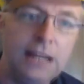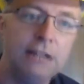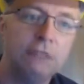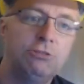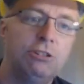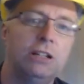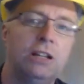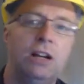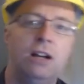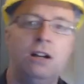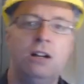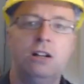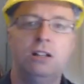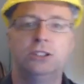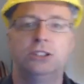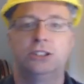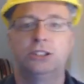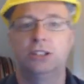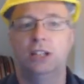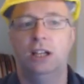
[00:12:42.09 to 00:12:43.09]
electric
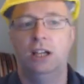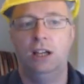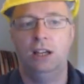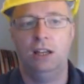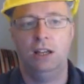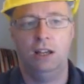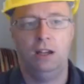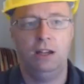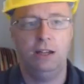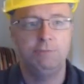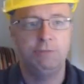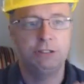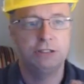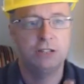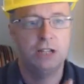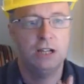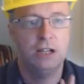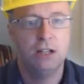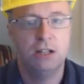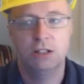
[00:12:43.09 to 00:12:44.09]
cars, hybrid
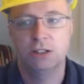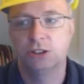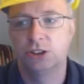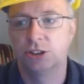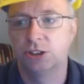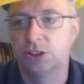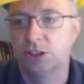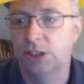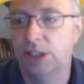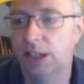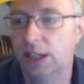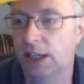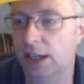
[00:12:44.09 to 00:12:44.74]
cars,